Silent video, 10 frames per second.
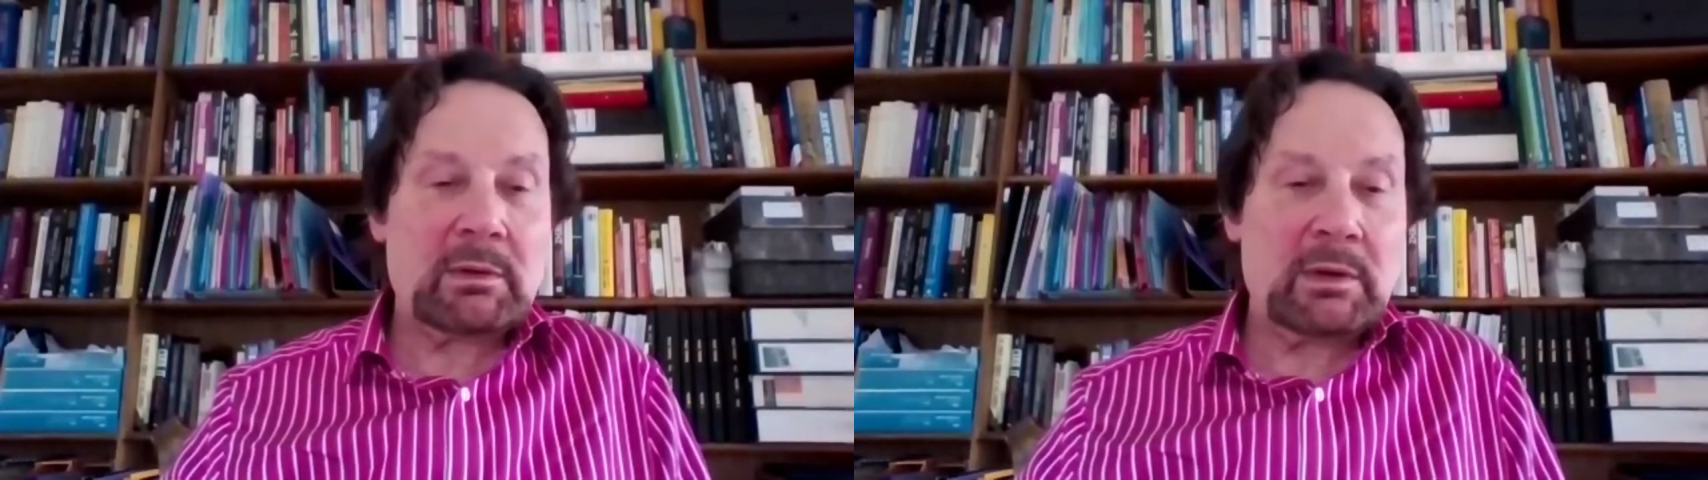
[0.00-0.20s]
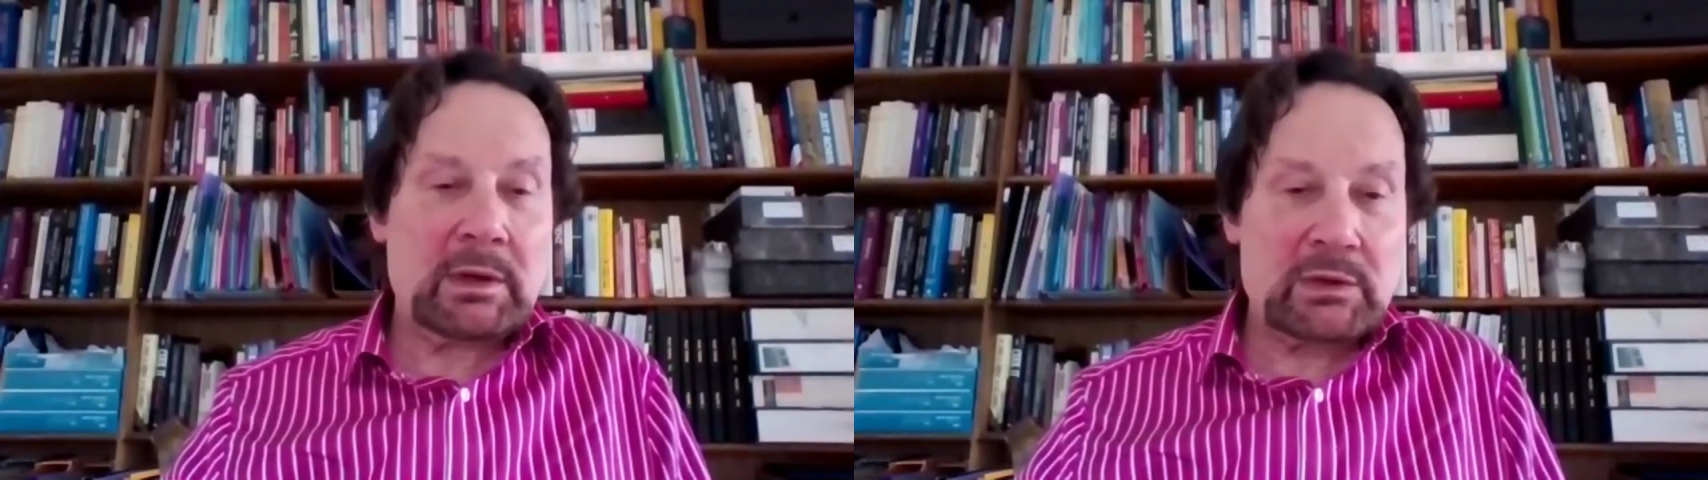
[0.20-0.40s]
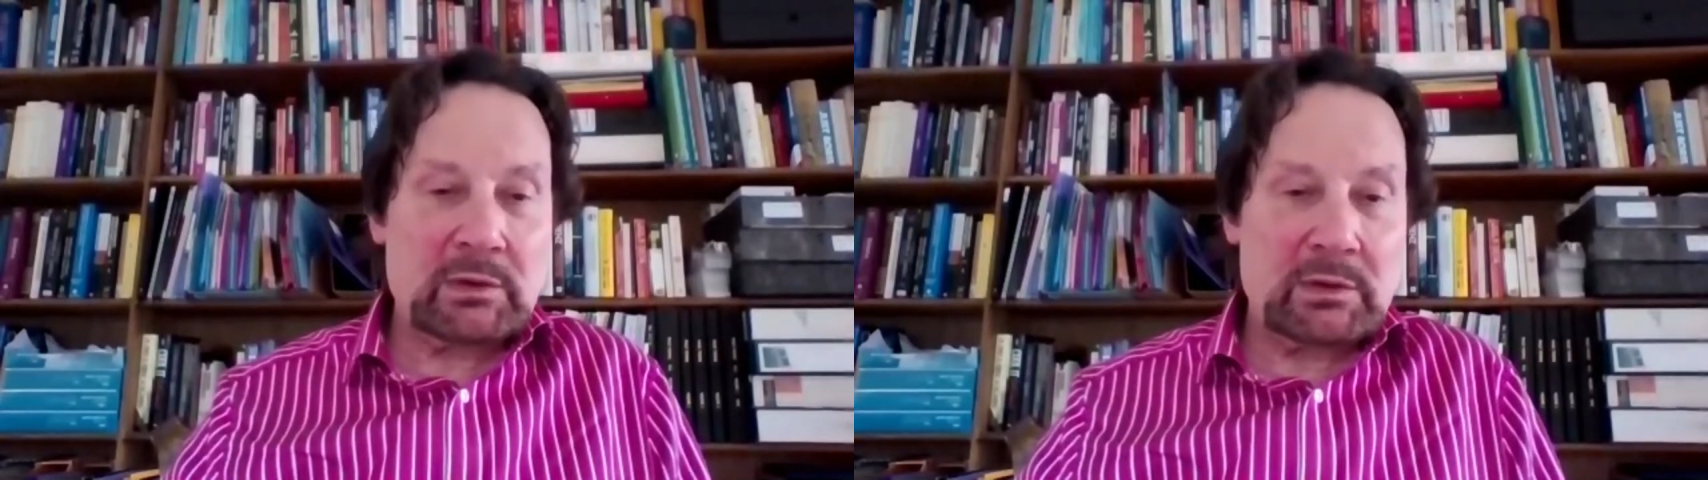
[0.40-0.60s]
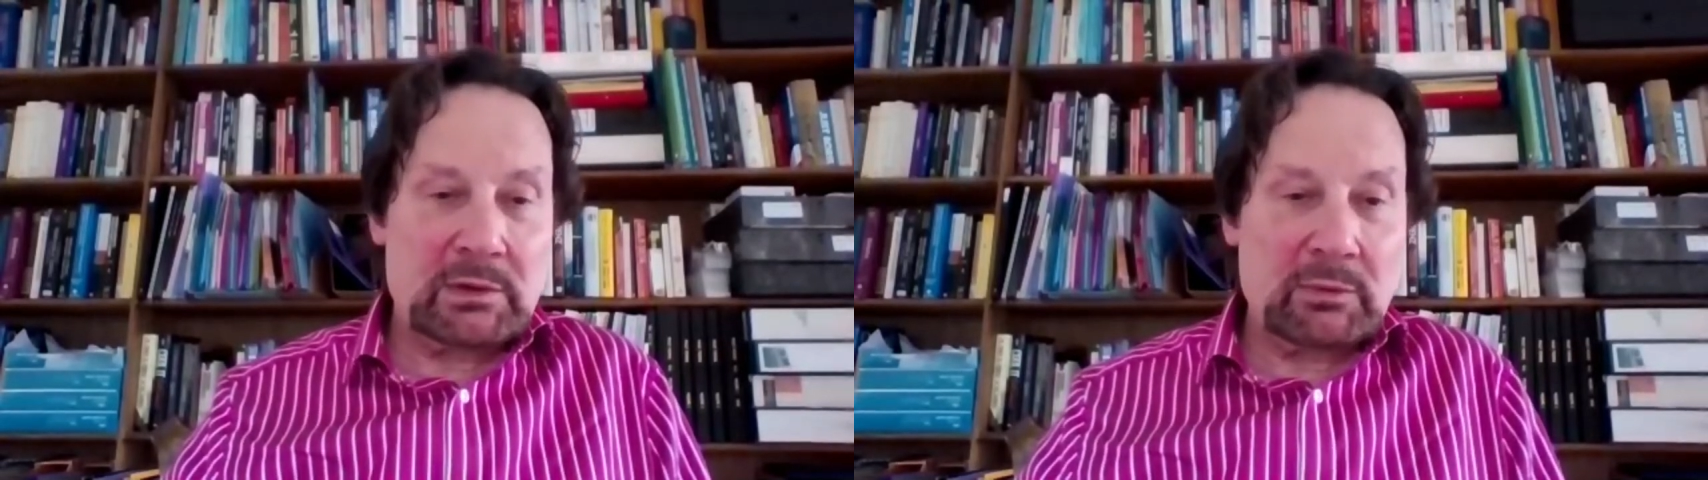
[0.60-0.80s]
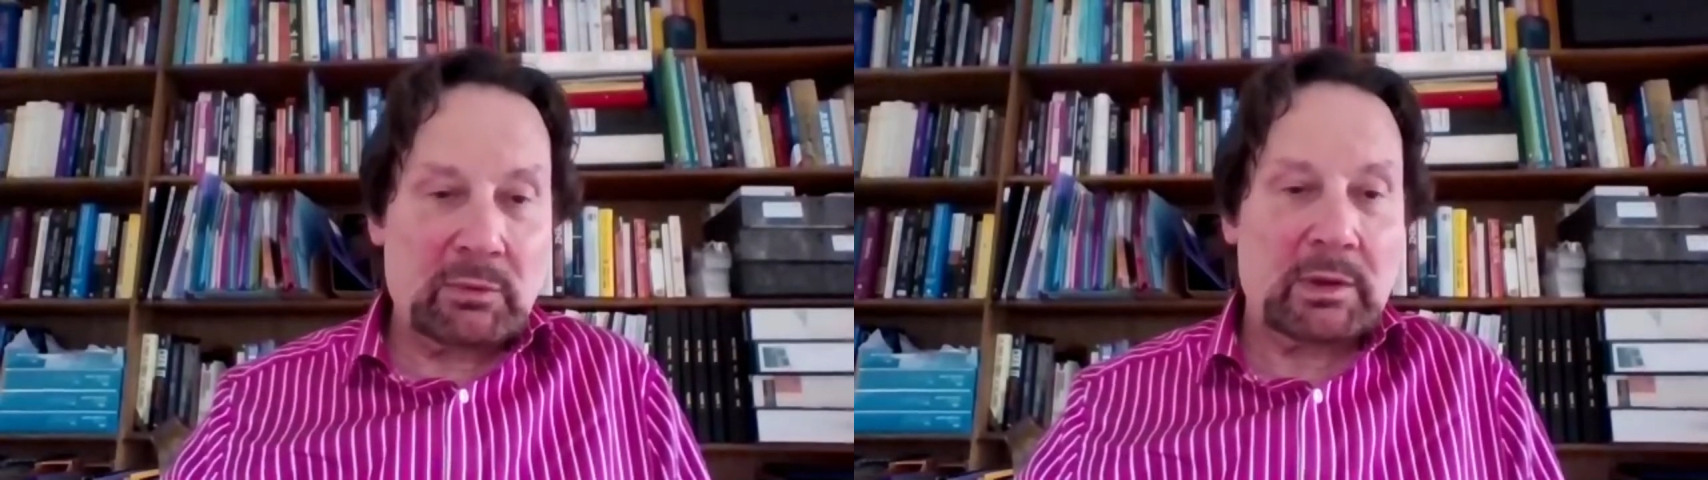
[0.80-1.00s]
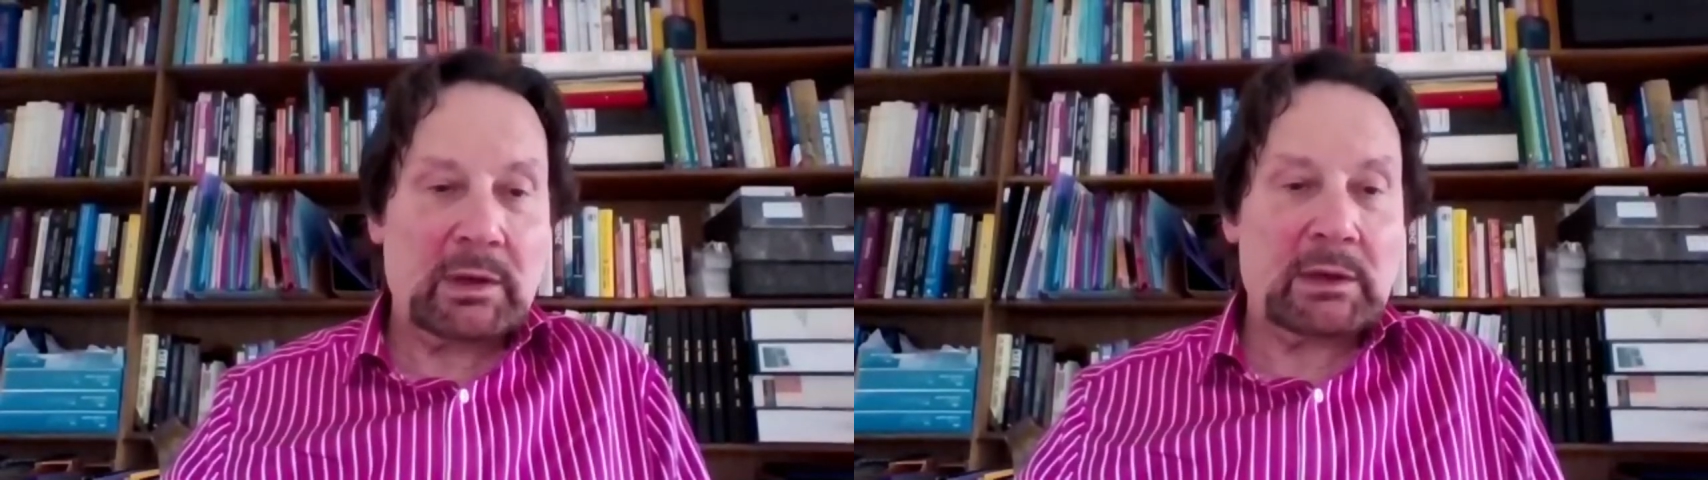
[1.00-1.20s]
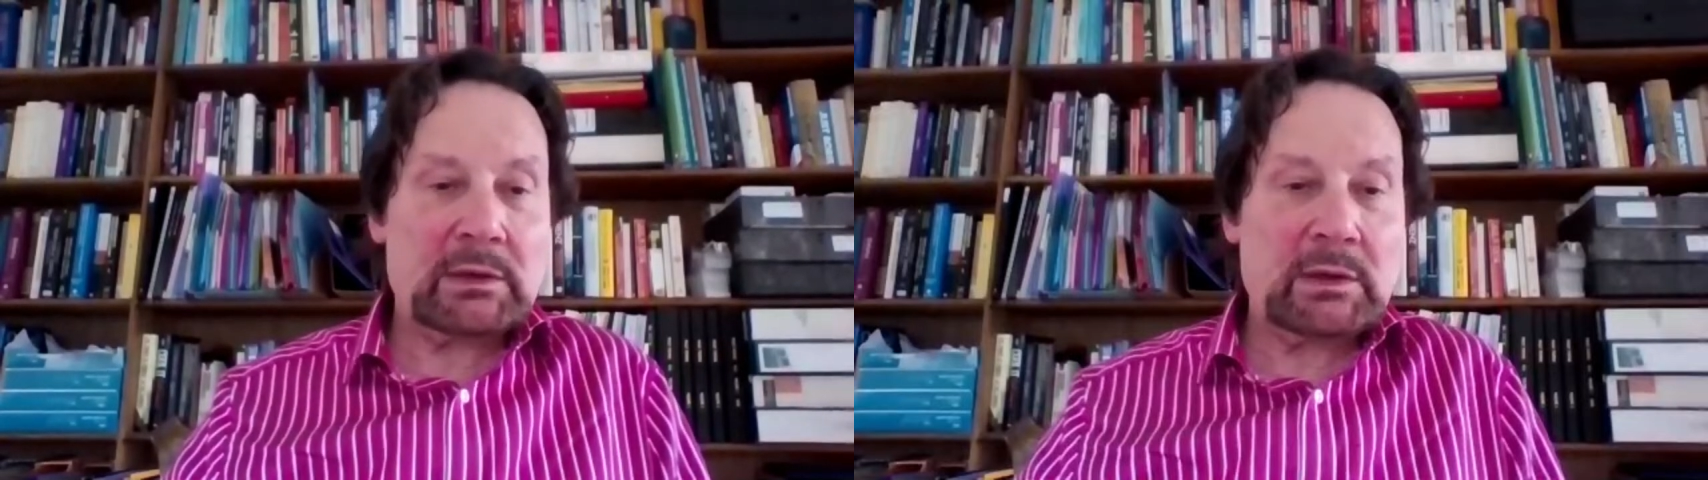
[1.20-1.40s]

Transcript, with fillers: can actually do that.